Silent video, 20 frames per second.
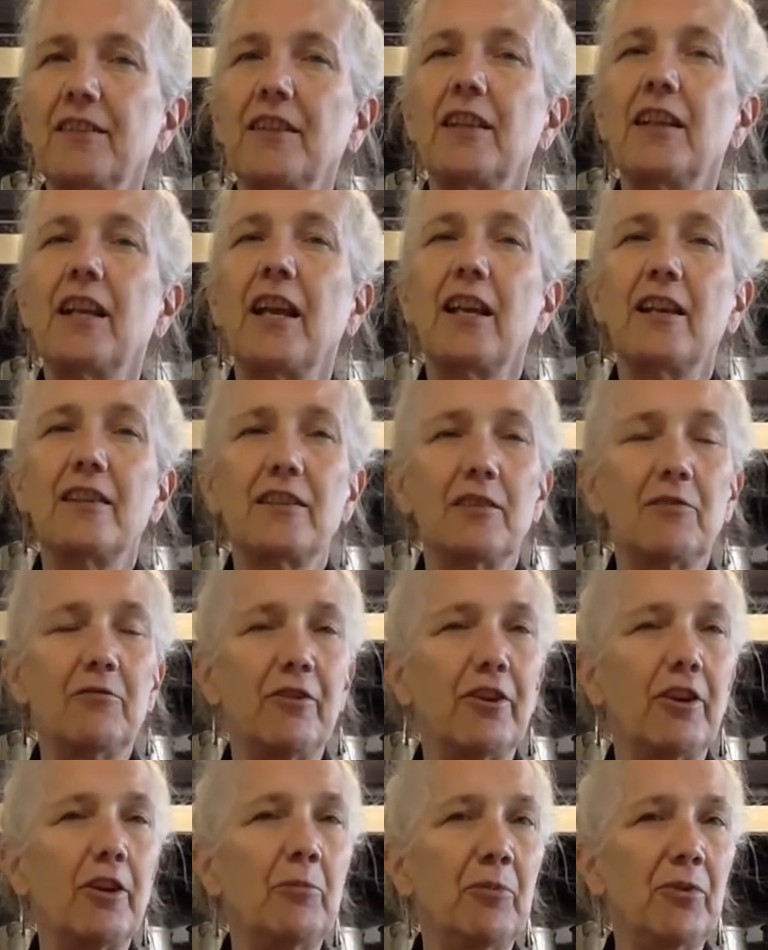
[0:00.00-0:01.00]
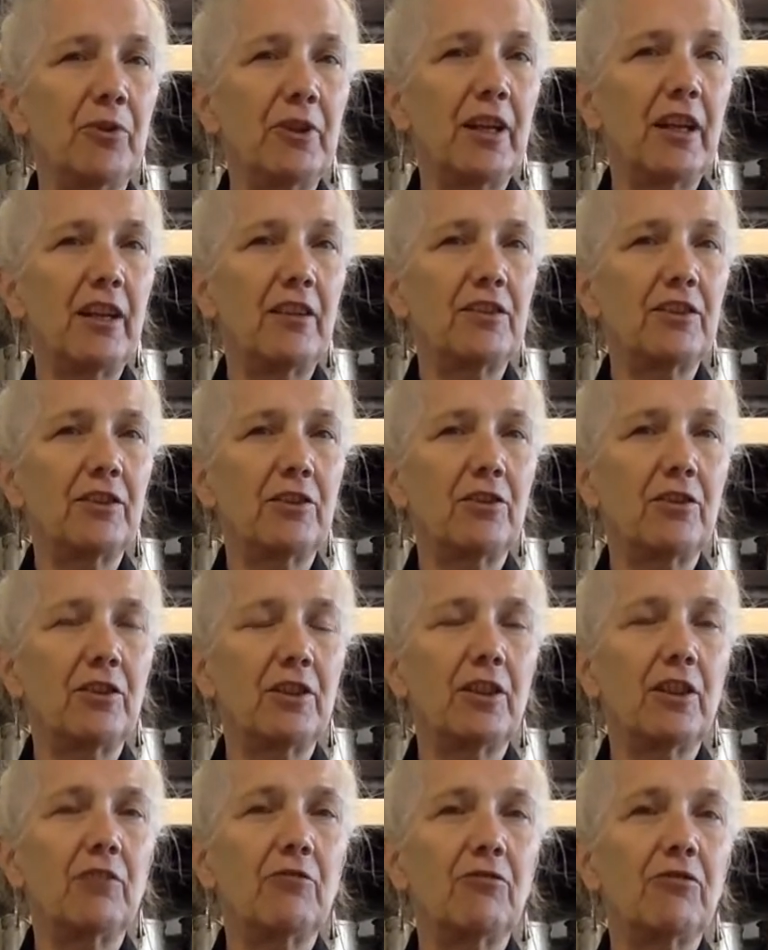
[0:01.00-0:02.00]
It has a very pronounced
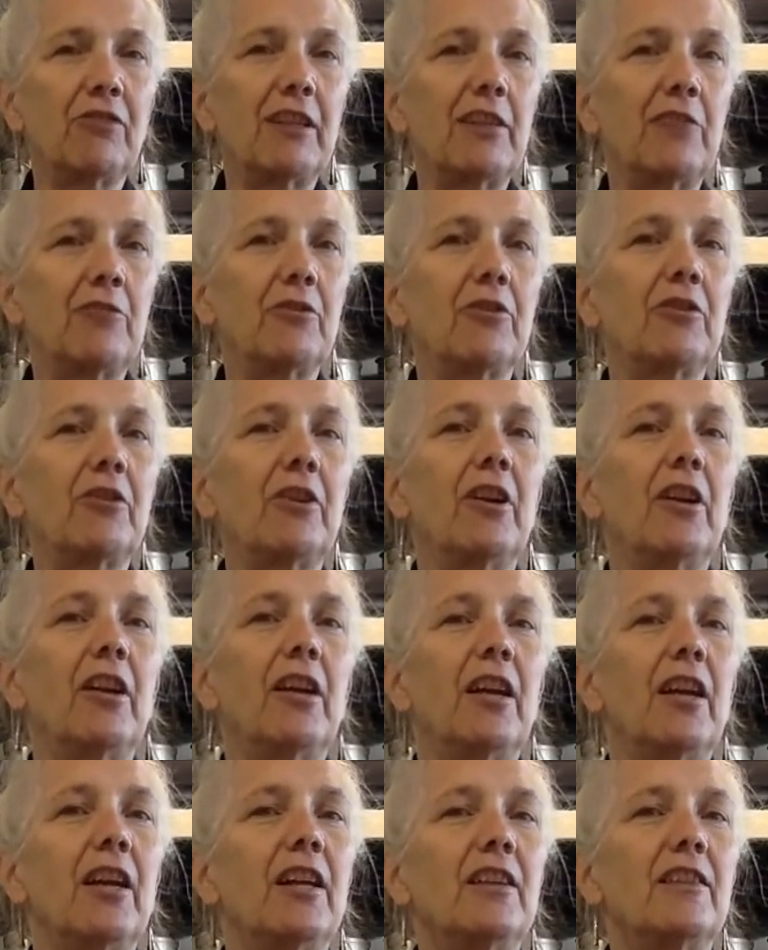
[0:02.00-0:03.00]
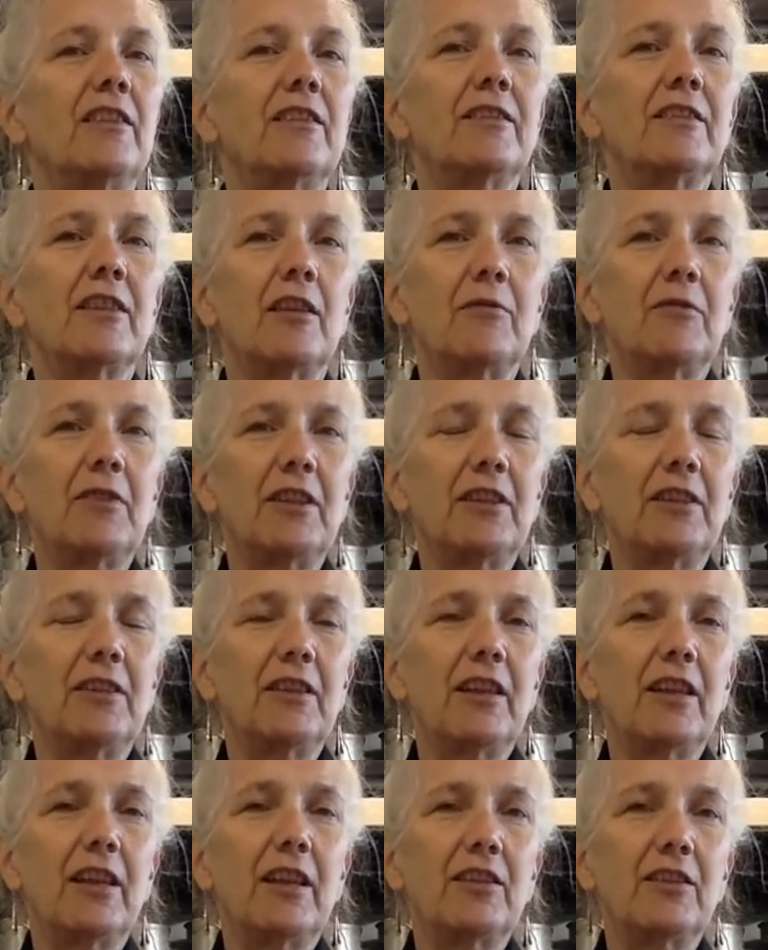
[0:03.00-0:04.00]
coconut flavor. It's something
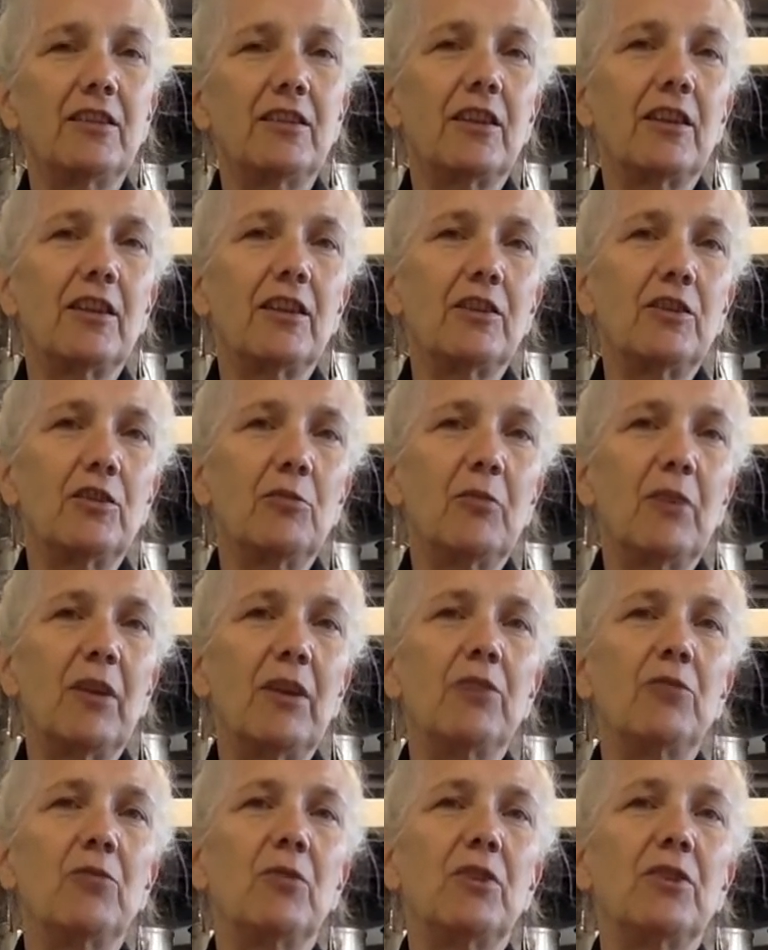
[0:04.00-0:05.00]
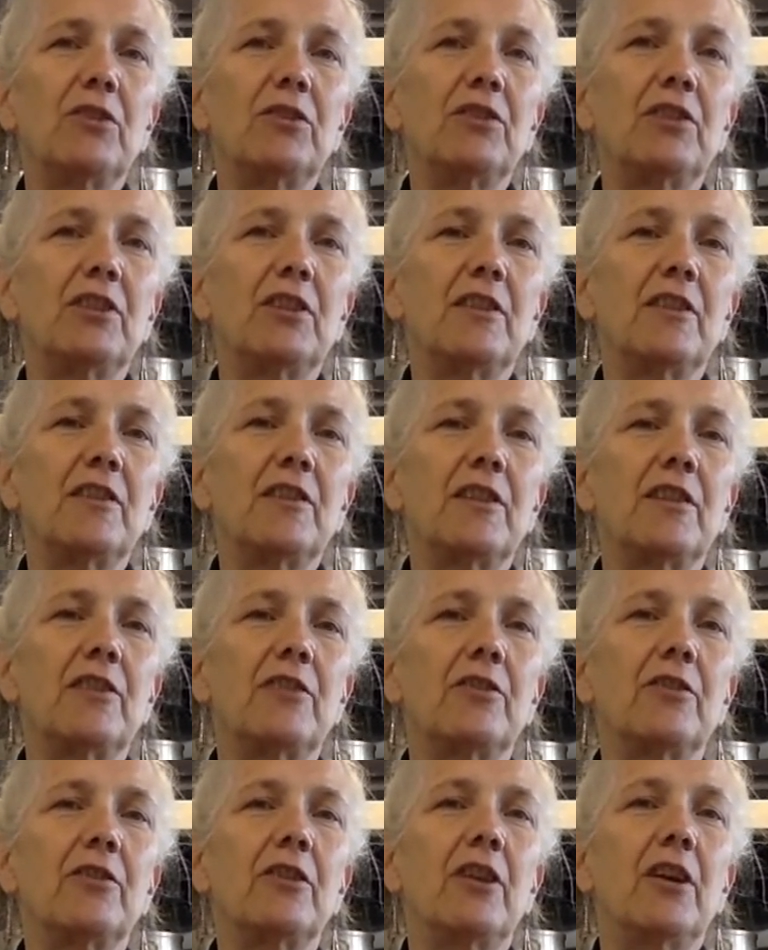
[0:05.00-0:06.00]
that you might want to
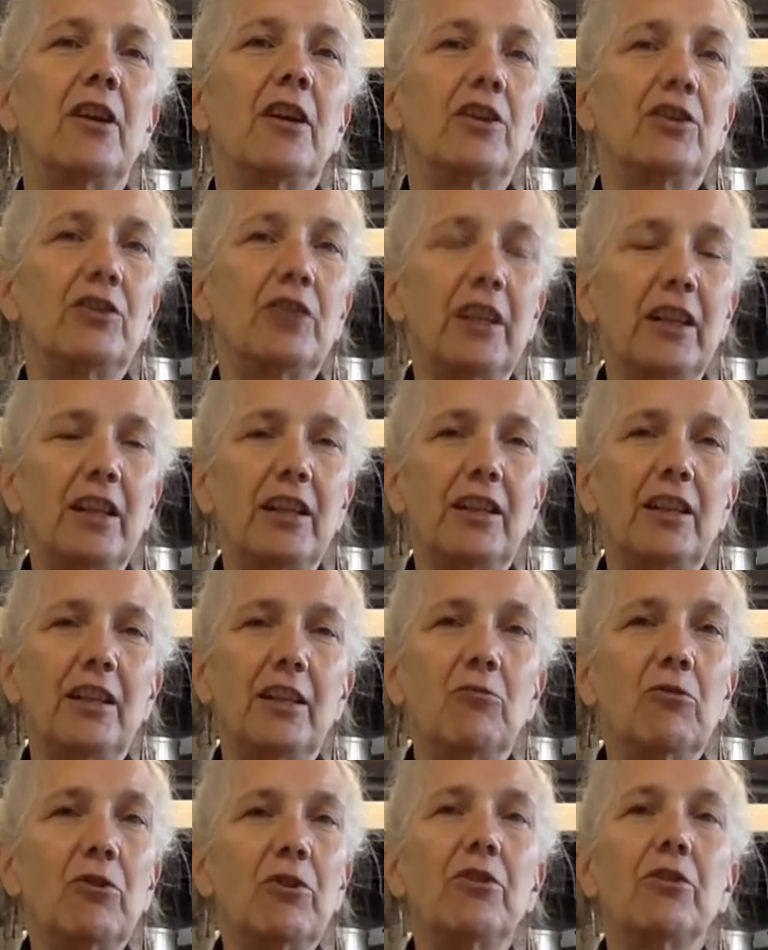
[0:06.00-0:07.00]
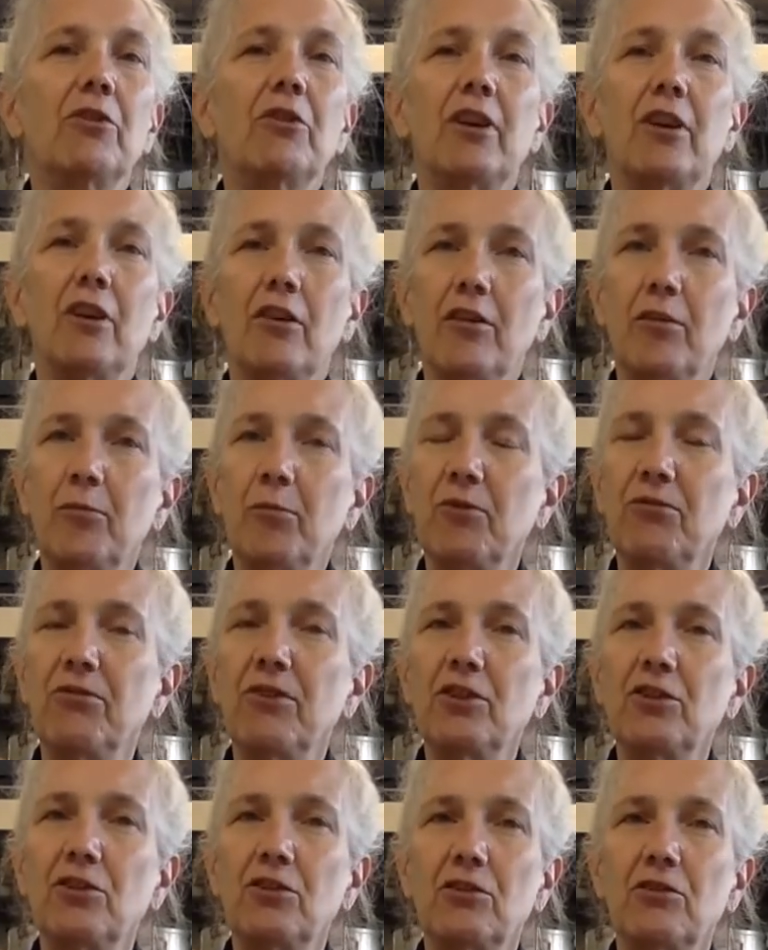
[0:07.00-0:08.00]
consider checking in with your health
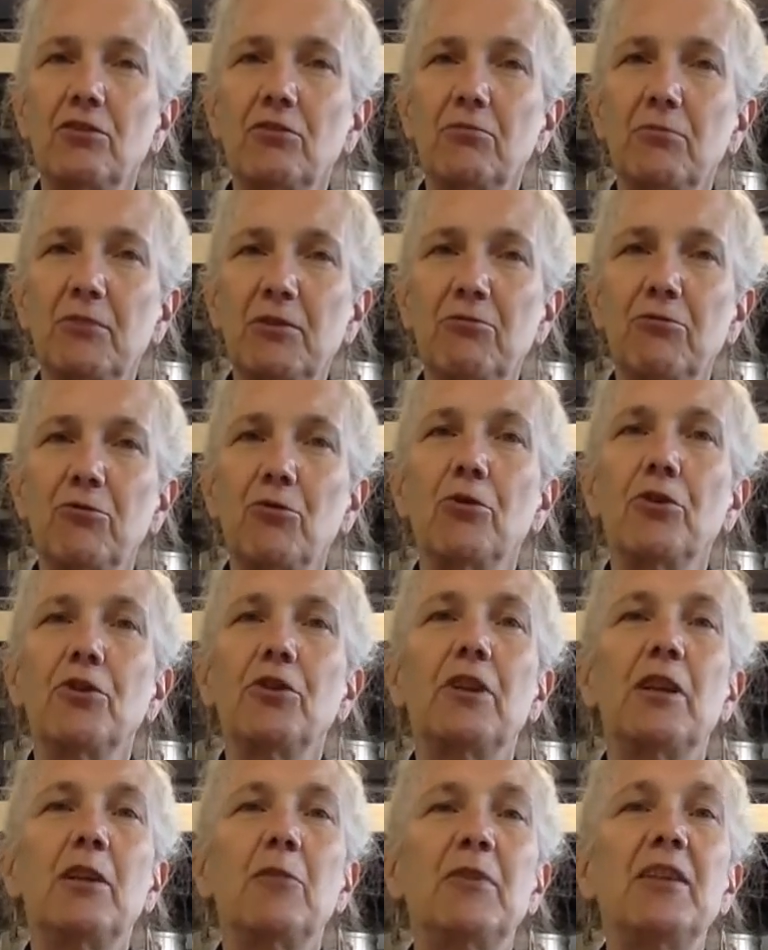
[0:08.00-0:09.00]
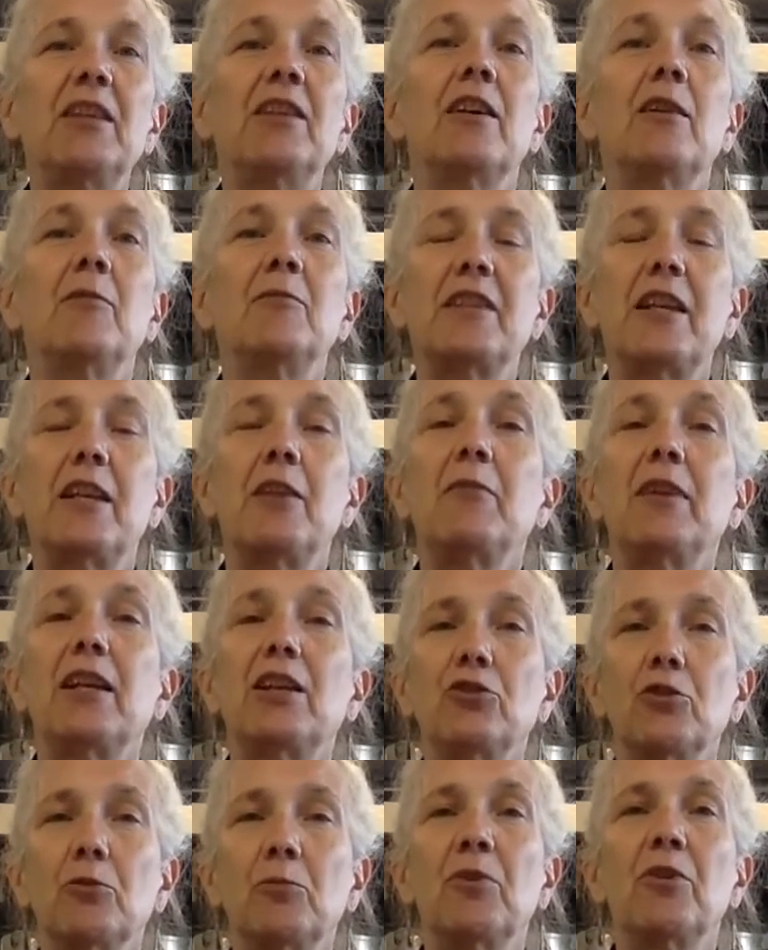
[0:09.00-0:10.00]
professional before it becomes a
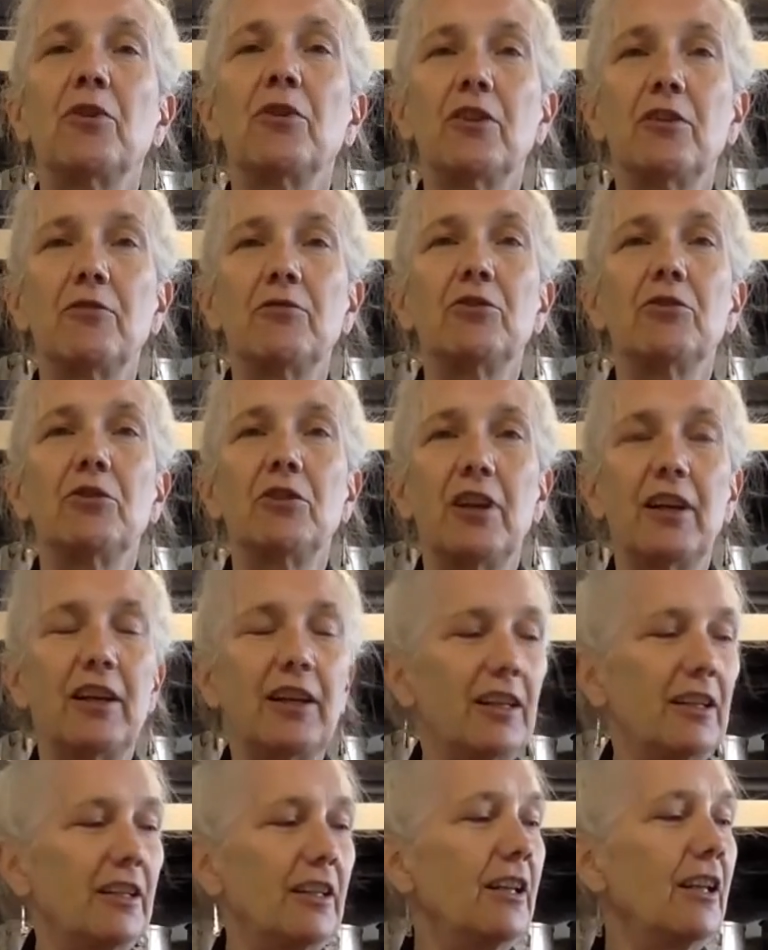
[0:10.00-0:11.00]
major part of your diet.